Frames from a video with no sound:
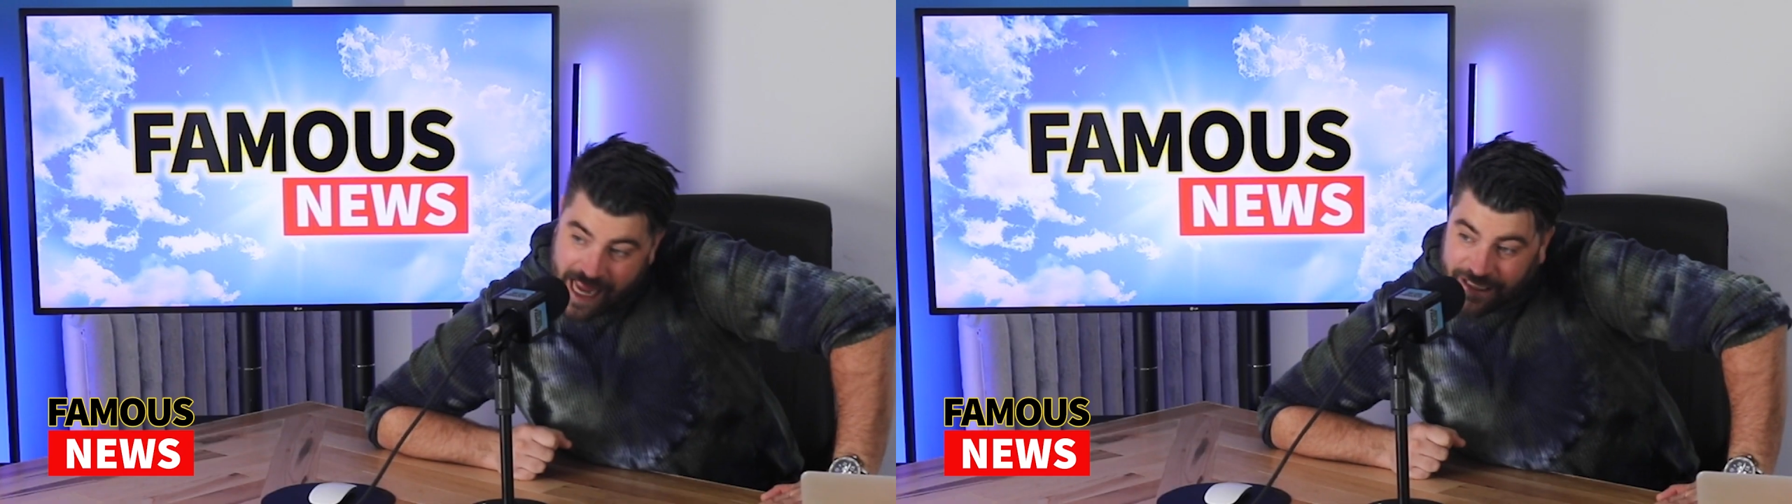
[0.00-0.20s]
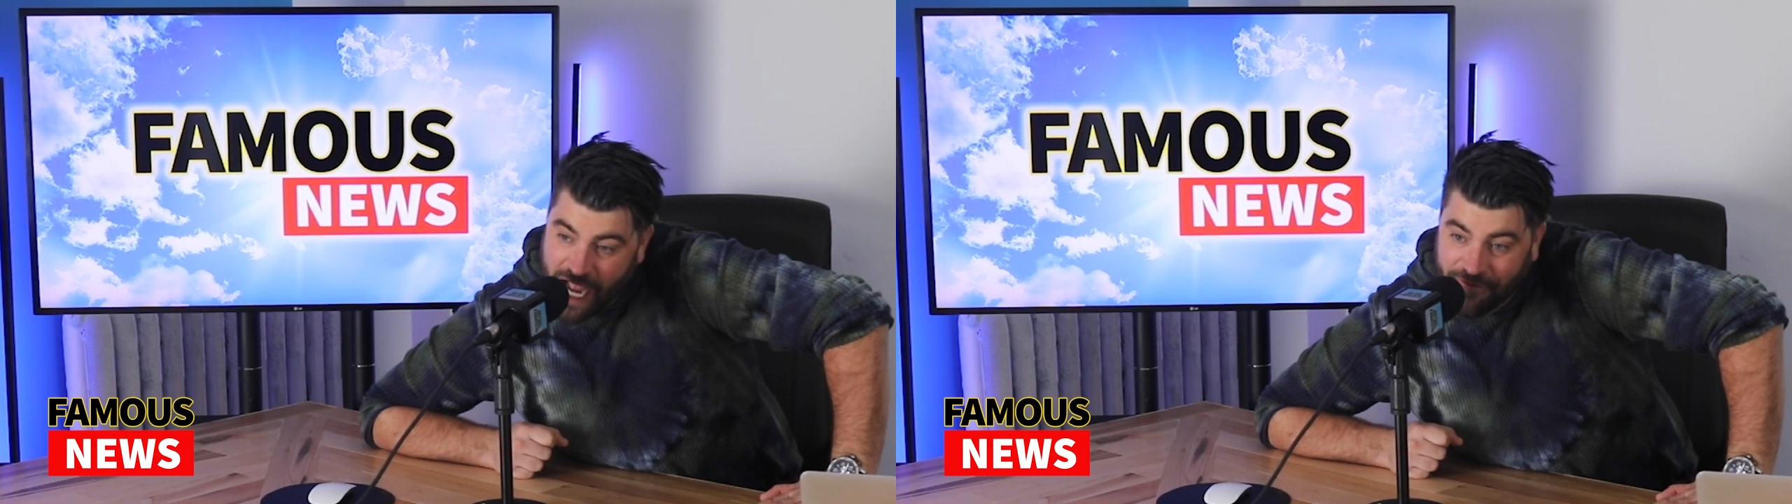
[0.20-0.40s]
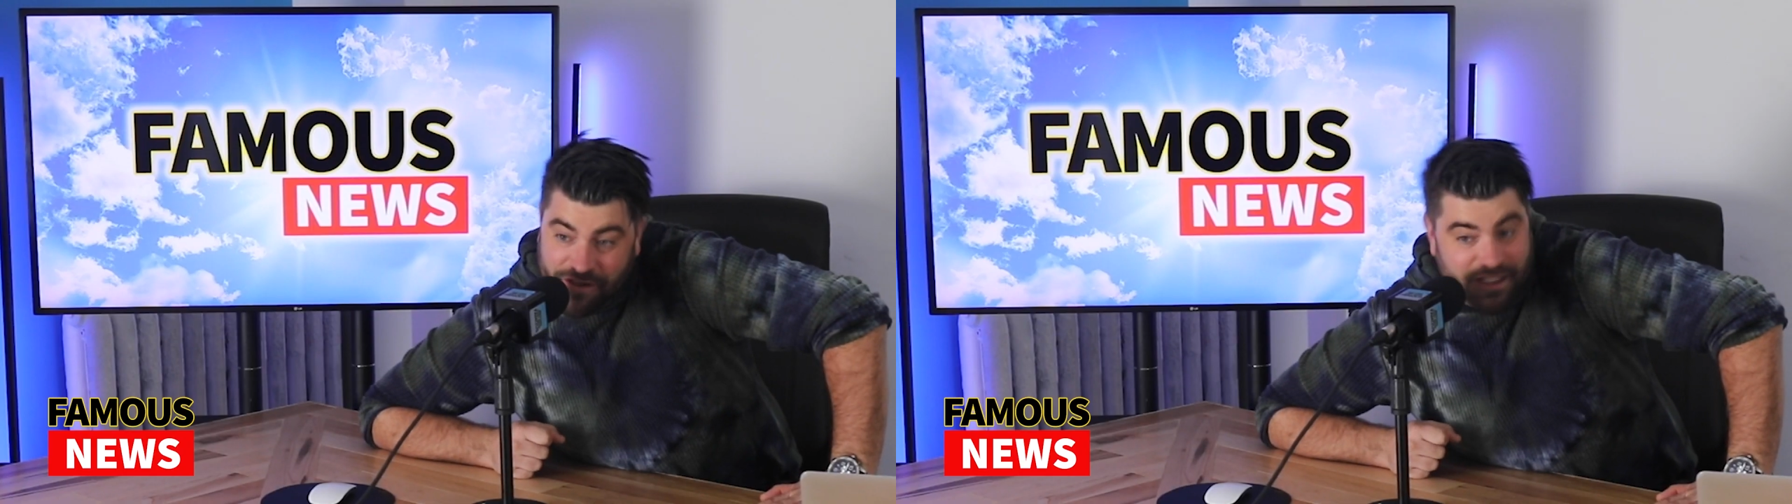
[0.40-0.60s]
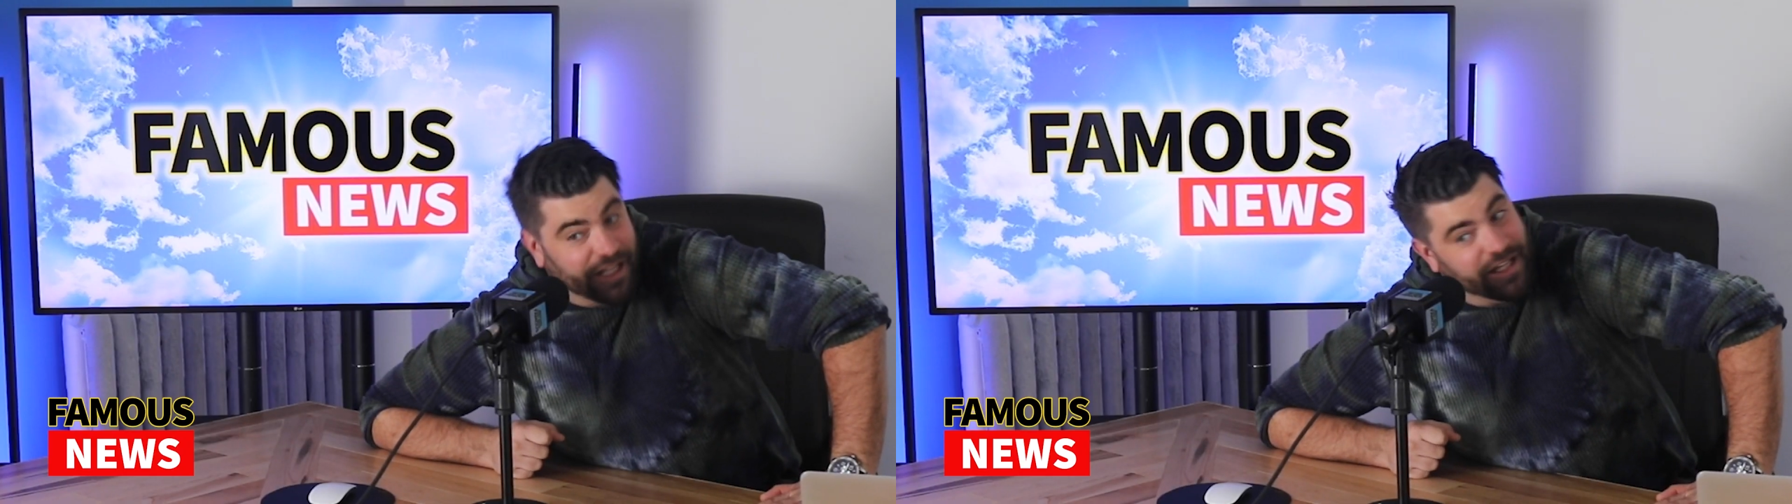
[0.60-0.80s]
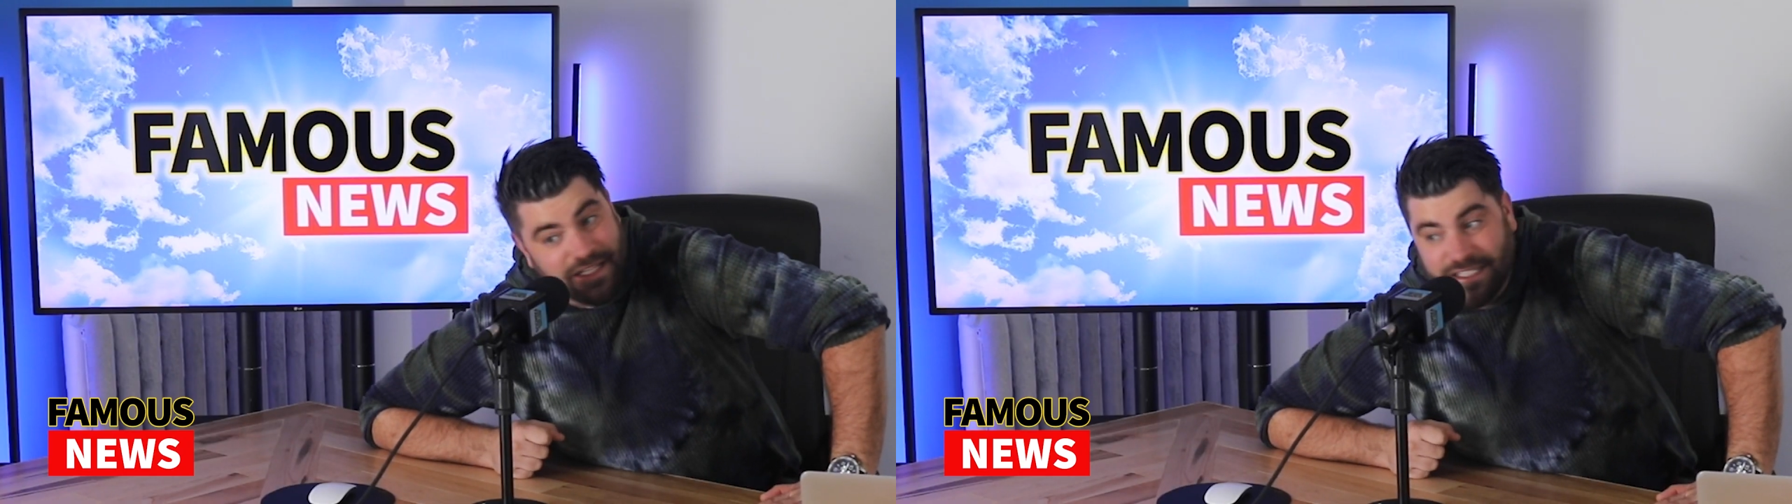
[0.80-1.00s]
And
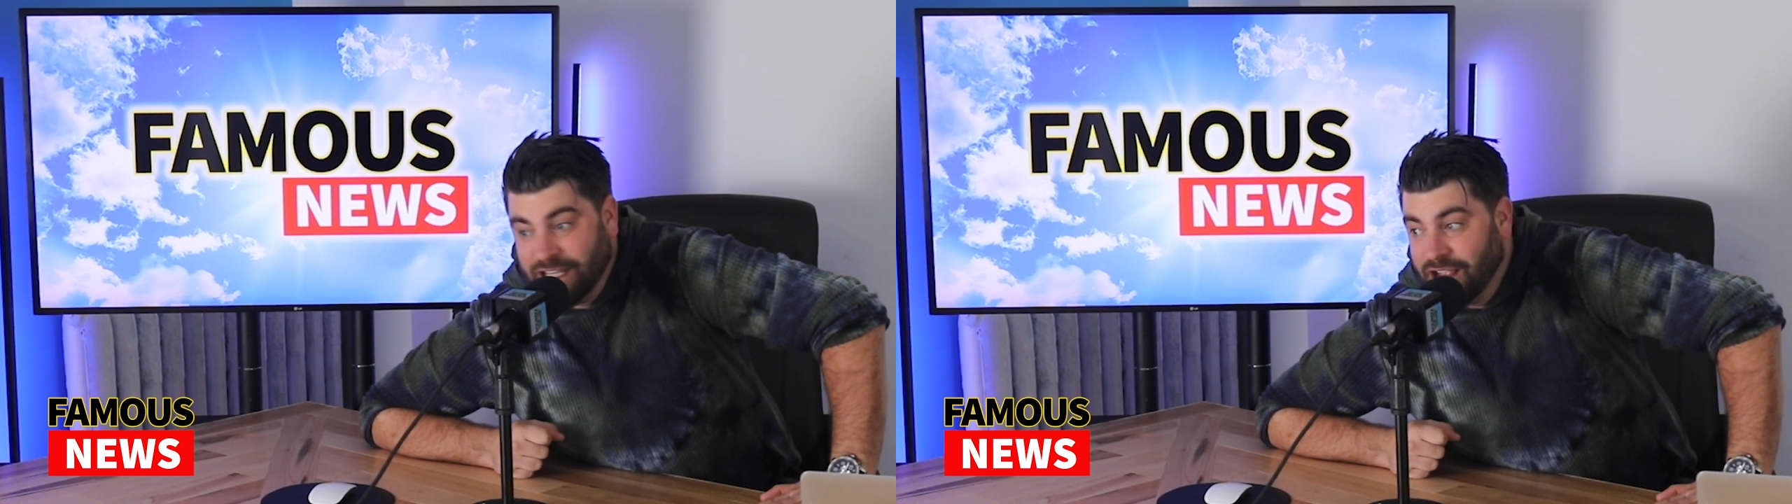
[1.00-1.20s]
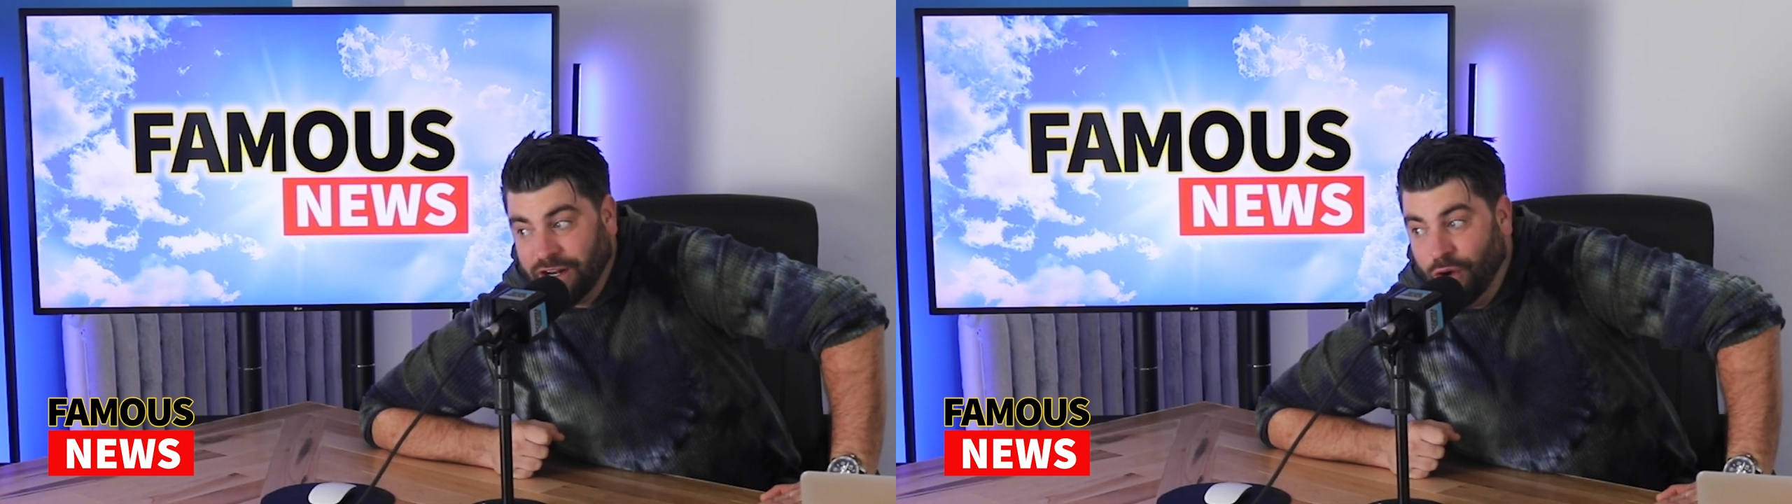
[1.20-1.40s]
Coffeezilla is slugging